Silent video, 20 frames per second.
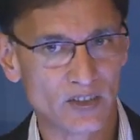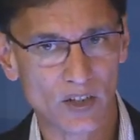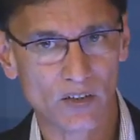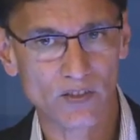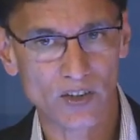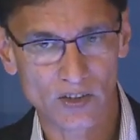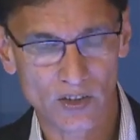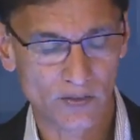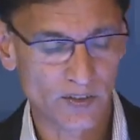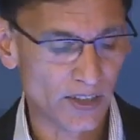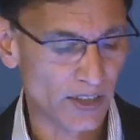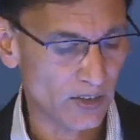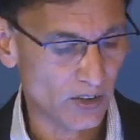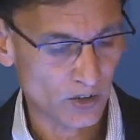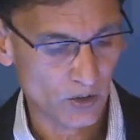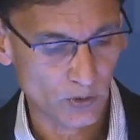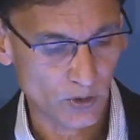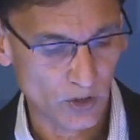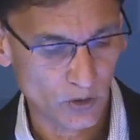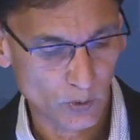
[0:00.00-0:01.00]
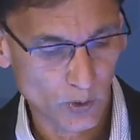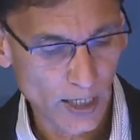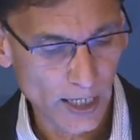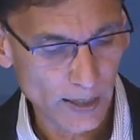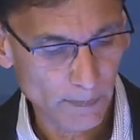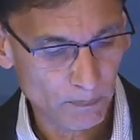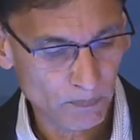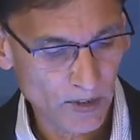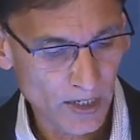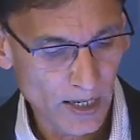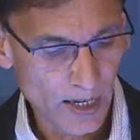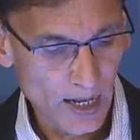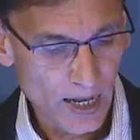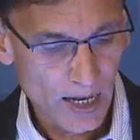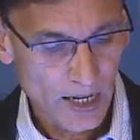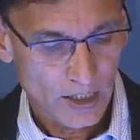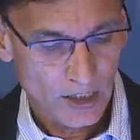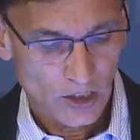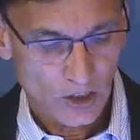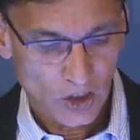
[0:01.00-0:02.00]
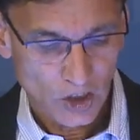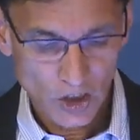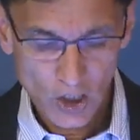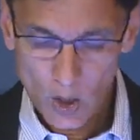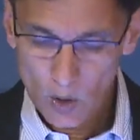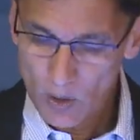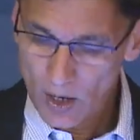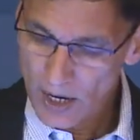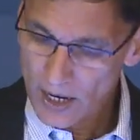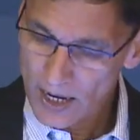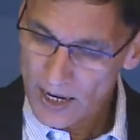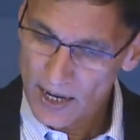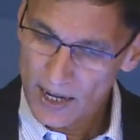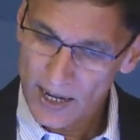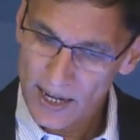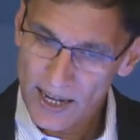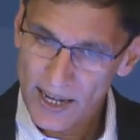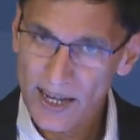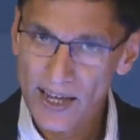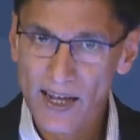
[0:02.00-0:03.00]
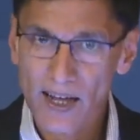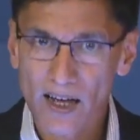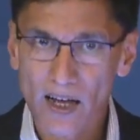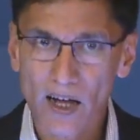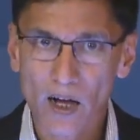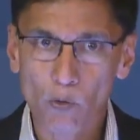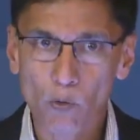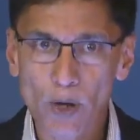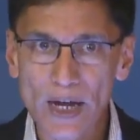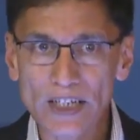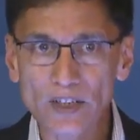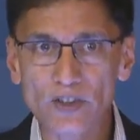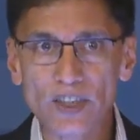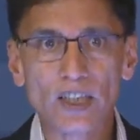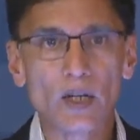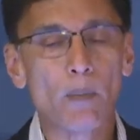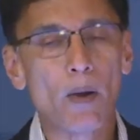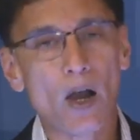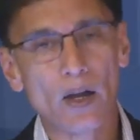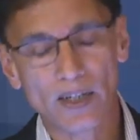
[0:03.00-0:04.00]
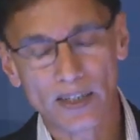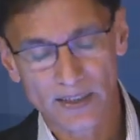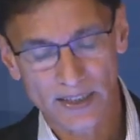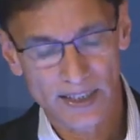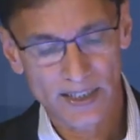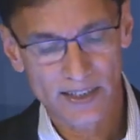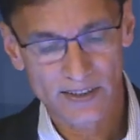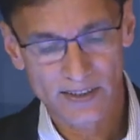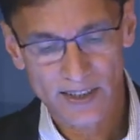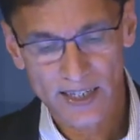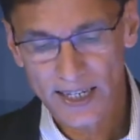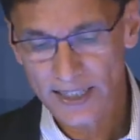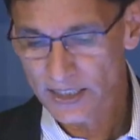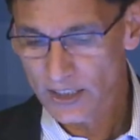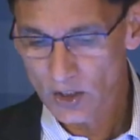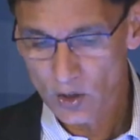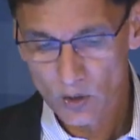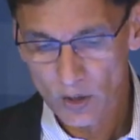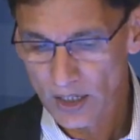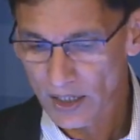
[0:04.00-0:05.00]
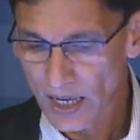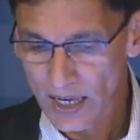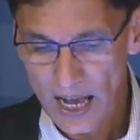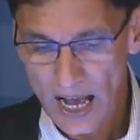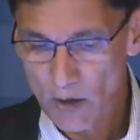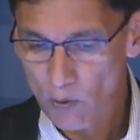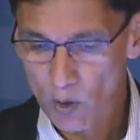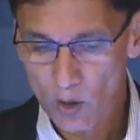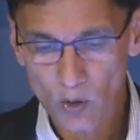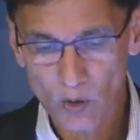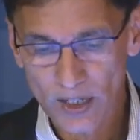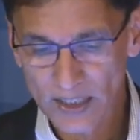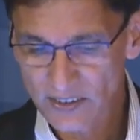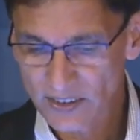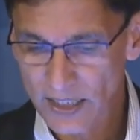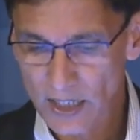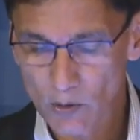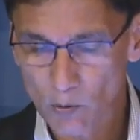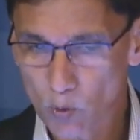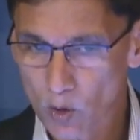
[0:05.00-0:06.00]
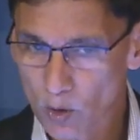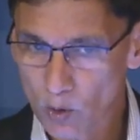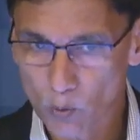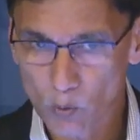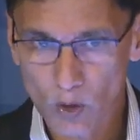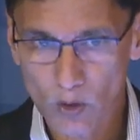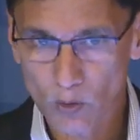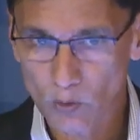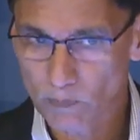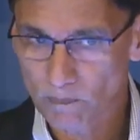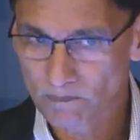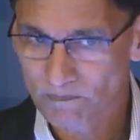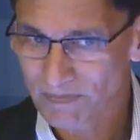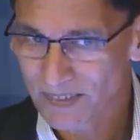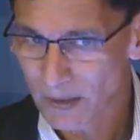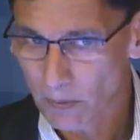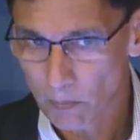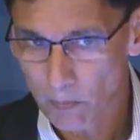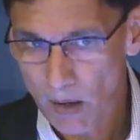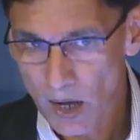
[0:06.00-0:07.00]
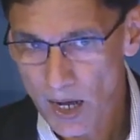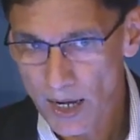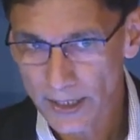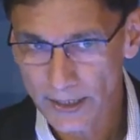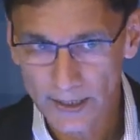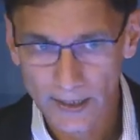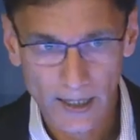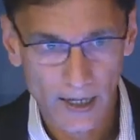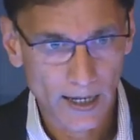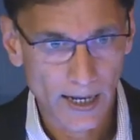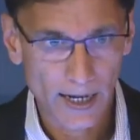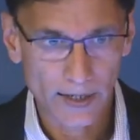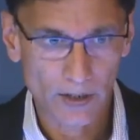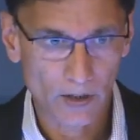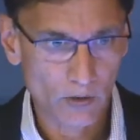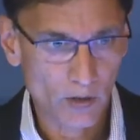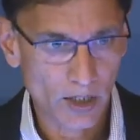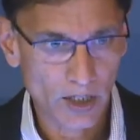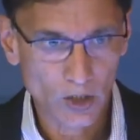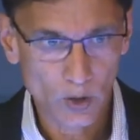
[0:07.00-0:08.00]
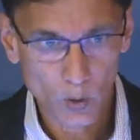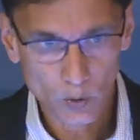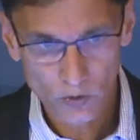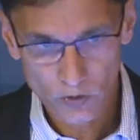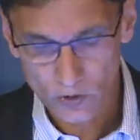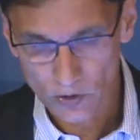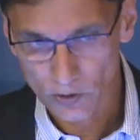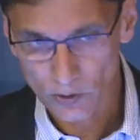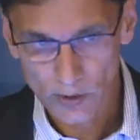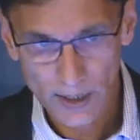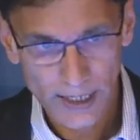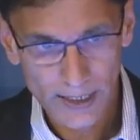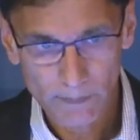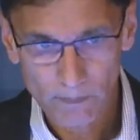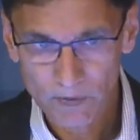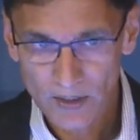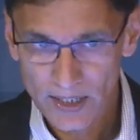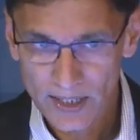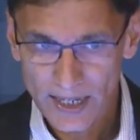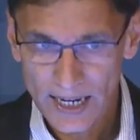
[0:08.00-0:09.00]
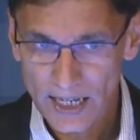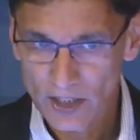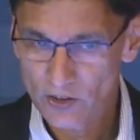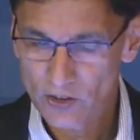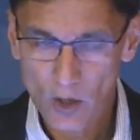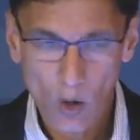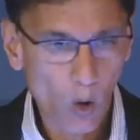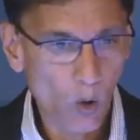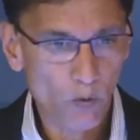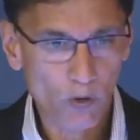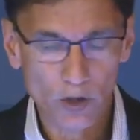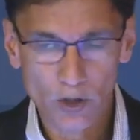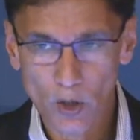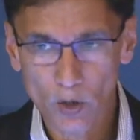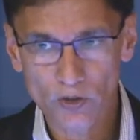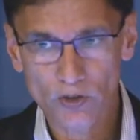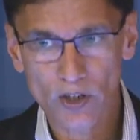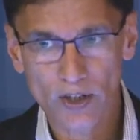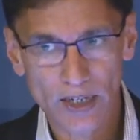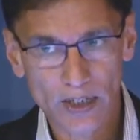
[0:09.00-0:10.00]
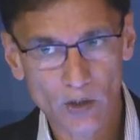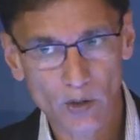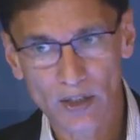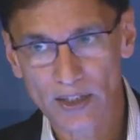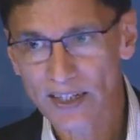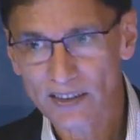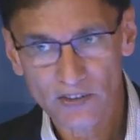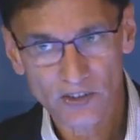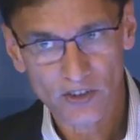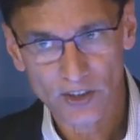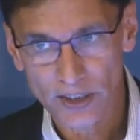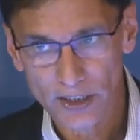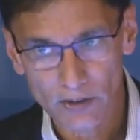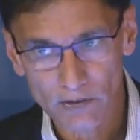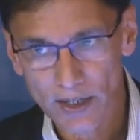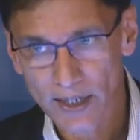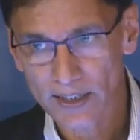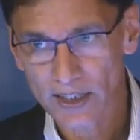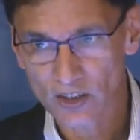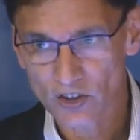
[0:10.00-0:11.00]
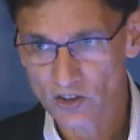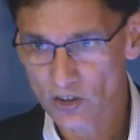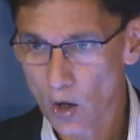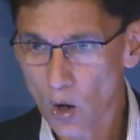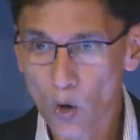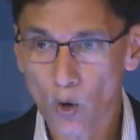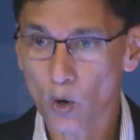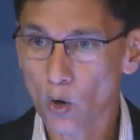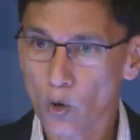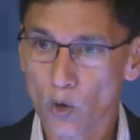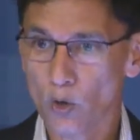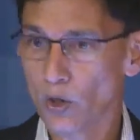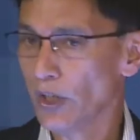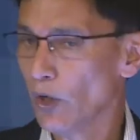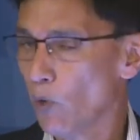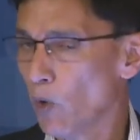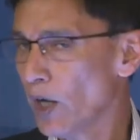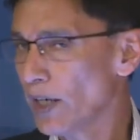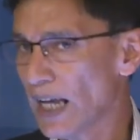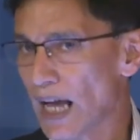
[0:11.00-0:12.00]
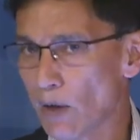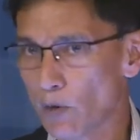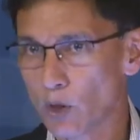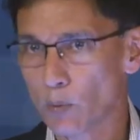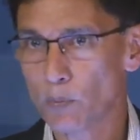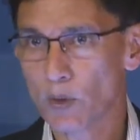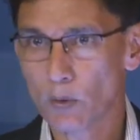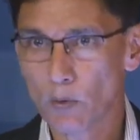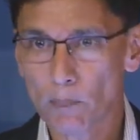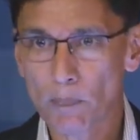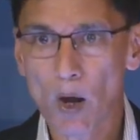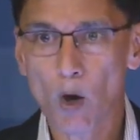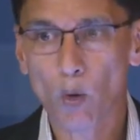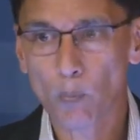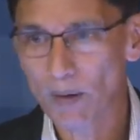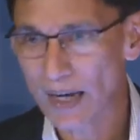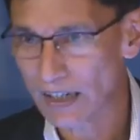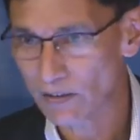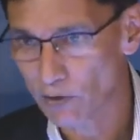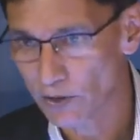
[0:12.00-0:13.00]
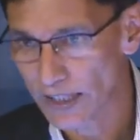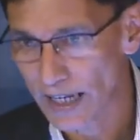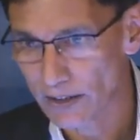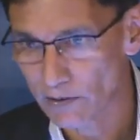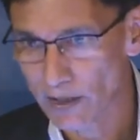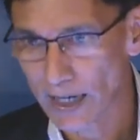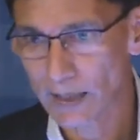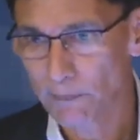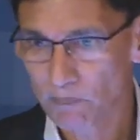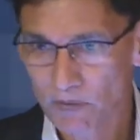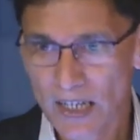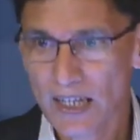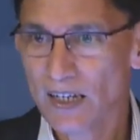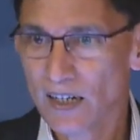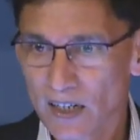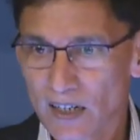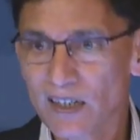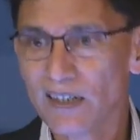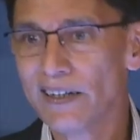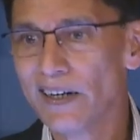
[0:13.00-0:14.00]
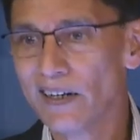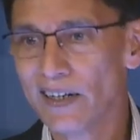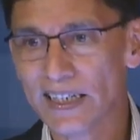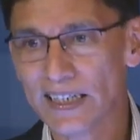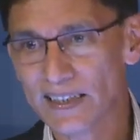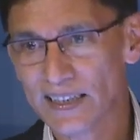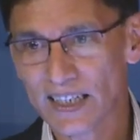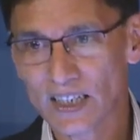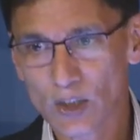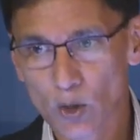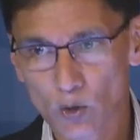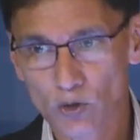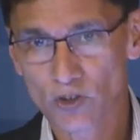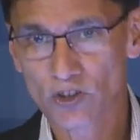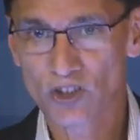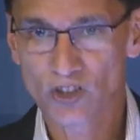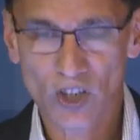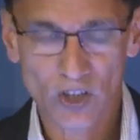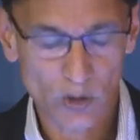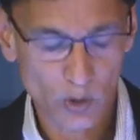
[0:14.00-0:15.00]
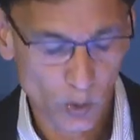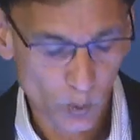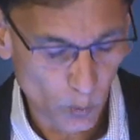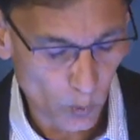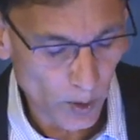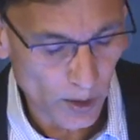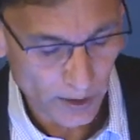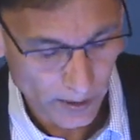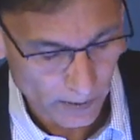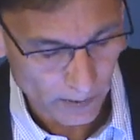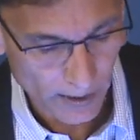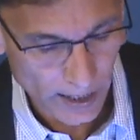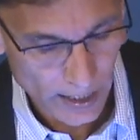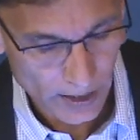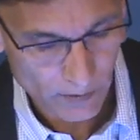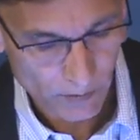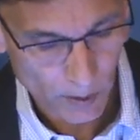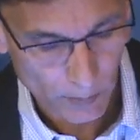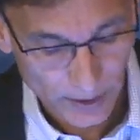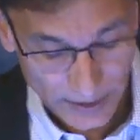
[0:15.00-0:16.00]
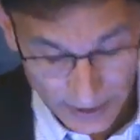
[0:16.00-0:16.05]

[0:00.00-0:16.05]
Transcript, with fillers: of these different industries, right? So uh, a way to think about it is like, you know, I want to, let's say, want to, want to buy uh, and run a toaster, right? And you say, oh, for toaster, like, or electricity, right? And you say, oh, oh, you know what? I want to put up a power plant for that, right? Clearly, that toaster is not going to work, right, from an